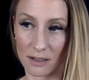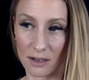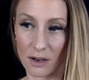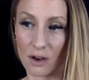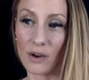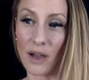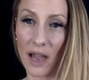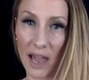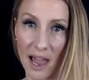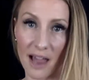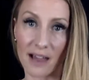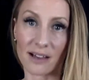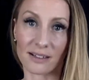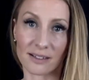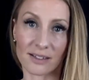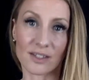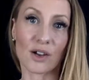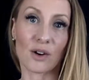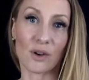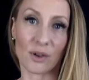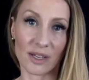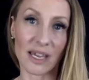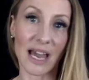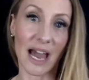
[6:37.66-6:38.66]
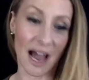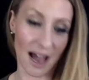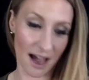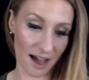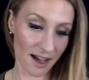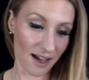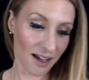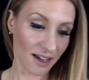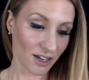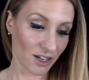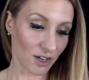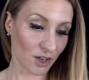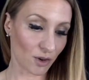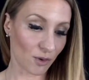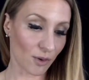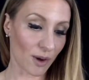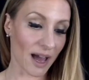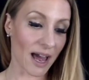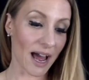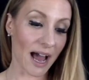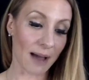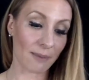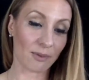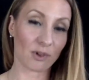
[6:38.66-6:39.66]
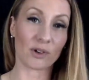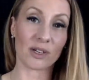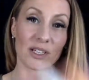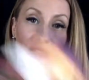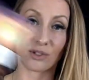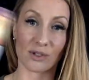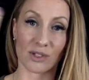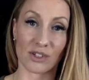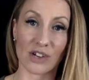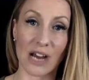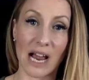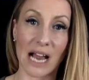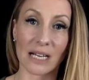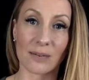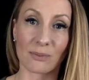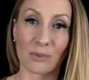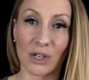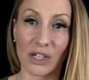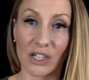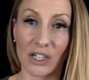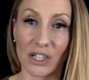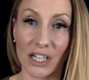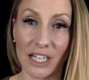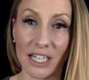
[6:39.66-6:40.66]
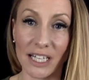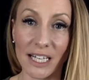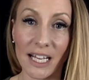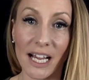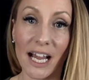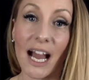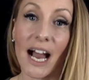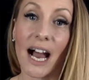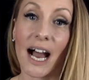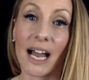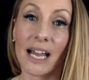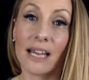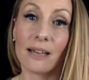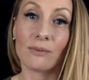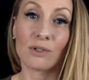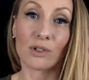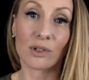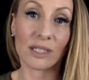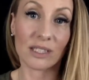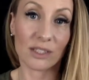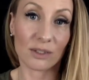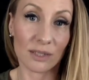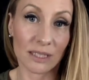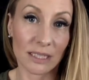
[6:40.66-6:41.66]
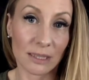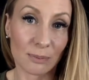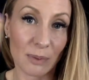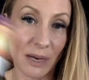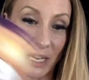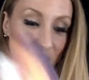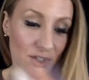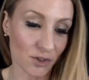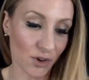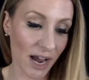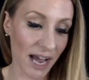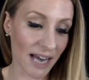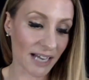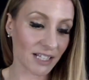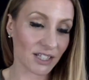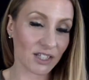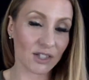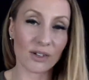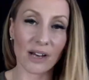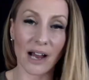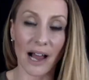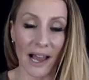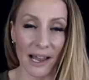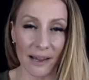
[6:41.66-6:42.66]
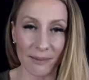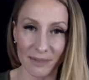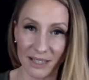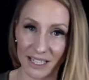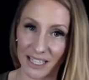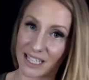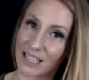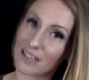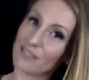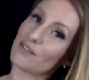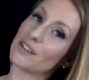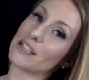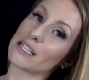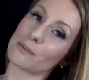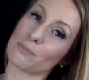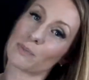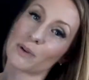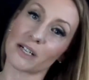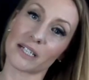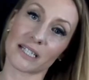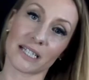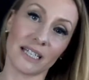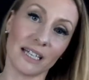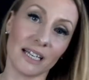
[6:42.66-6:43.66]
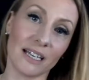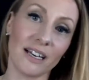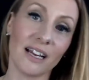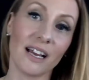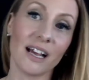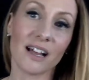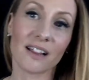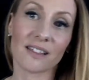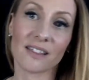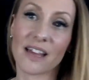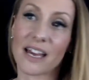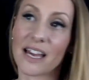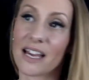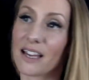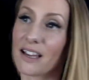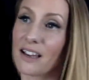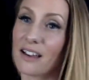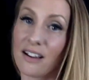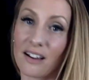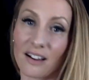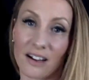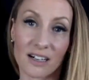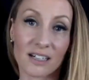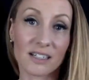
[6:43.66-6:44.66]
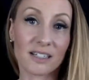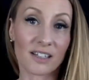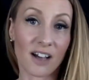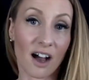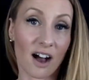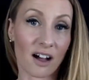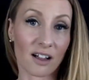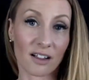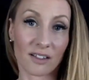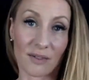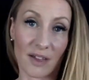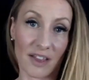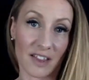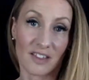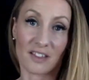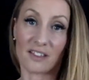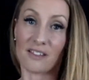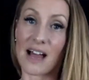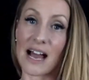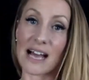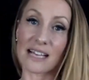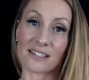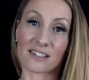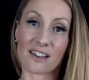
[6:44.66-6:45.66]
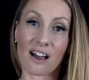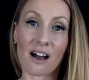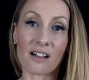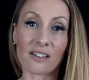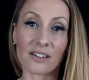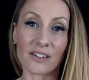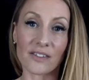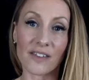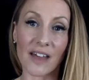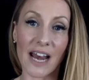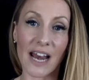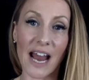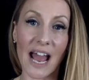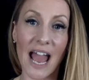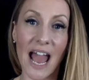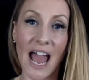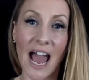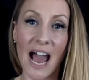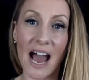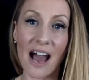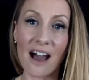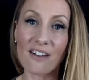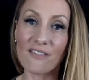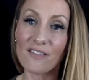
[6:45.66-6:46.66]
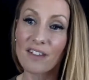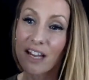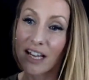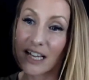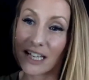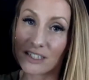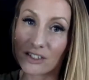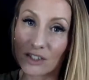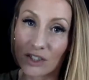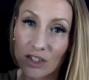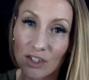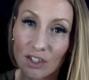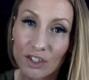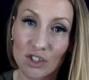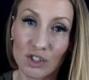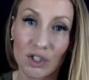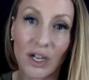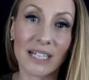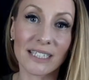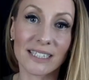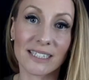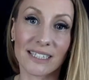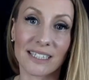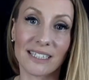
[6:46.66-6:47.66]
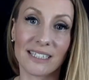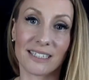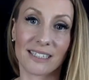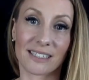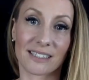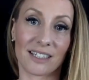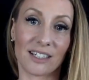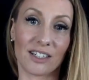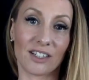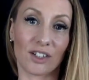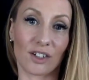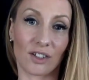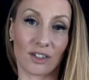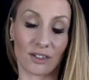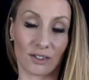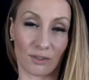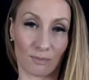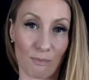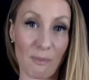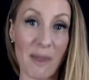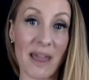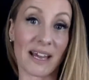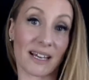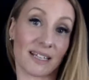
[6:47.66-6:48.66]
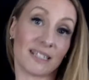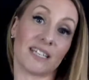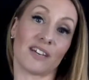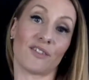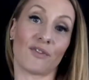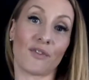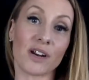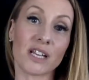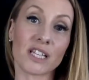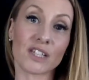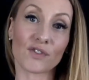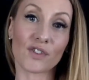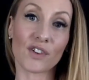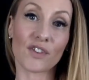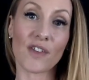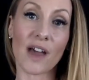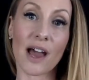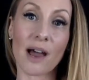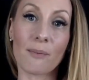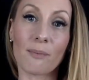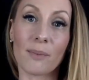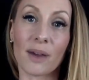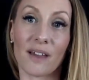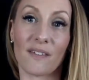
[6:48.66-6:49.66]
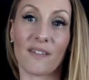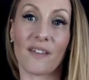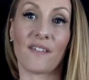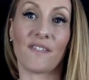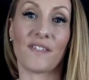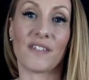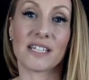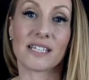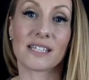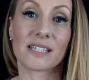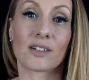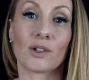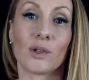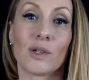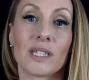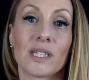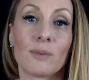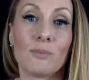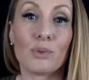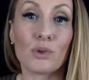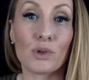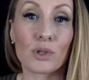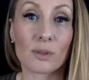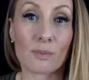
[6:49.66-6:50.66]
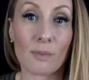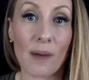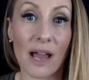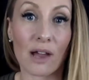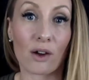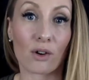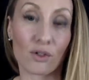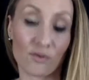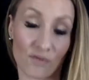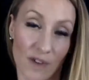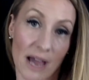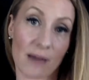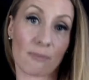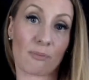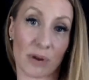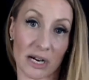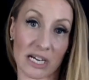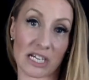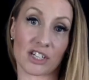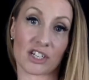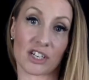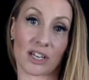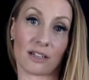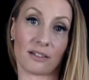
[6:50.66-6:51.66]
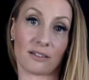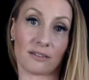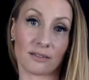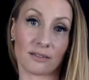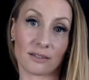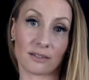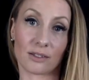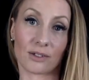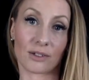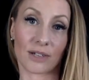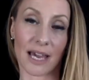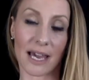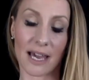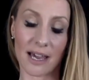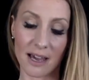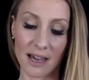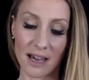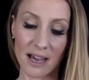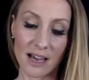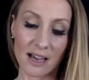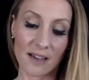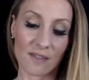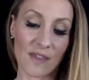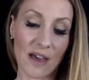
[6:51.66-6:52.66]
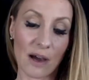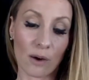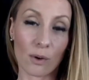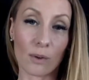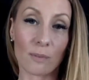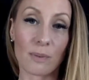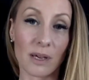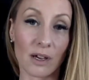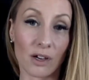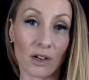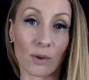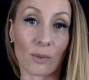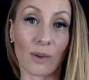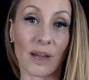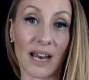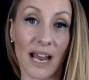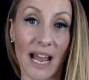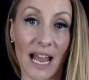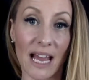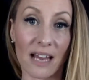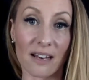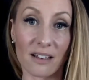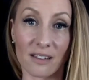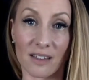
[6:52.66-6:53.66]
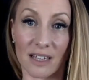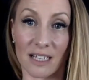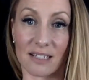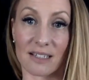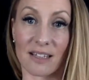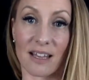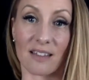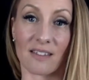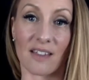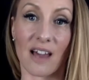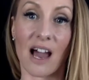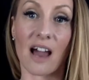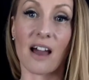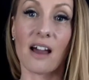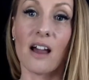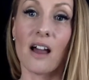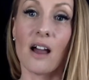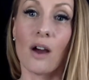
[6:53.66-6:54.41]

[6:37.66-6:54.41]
Okay, so yeah, you know what? I'm going to attract more good. I am going to express gratitude. I am going to give this person, like, like the last dollar that I have, and just trust that it's going to make a difference for them and that this is going to boost my own vibration, okay? That would be a good way to handle things like that.